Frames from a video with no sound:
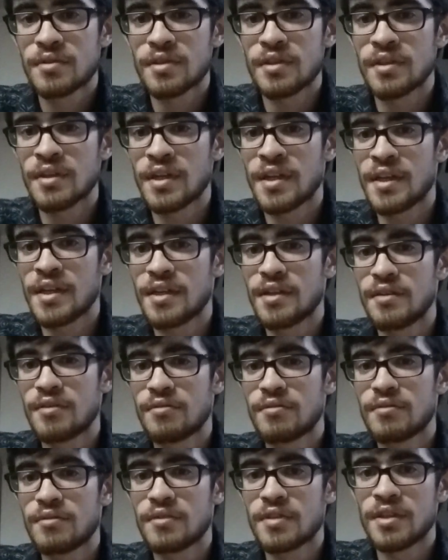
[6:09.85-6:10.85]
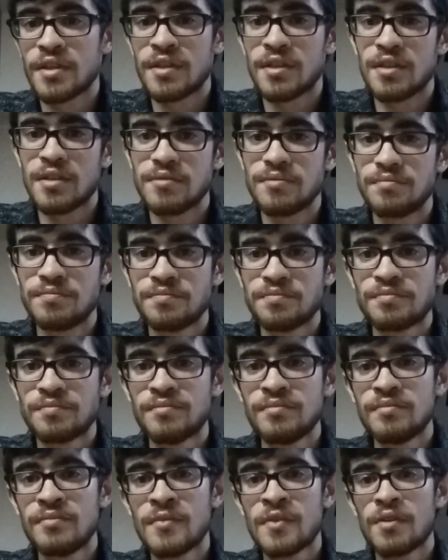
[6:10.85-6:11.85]
a lot
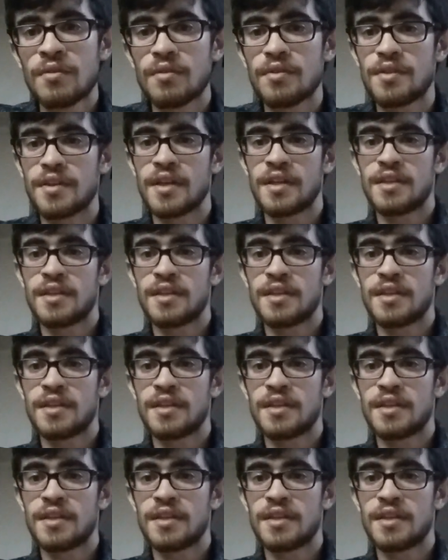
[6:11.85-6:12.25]
with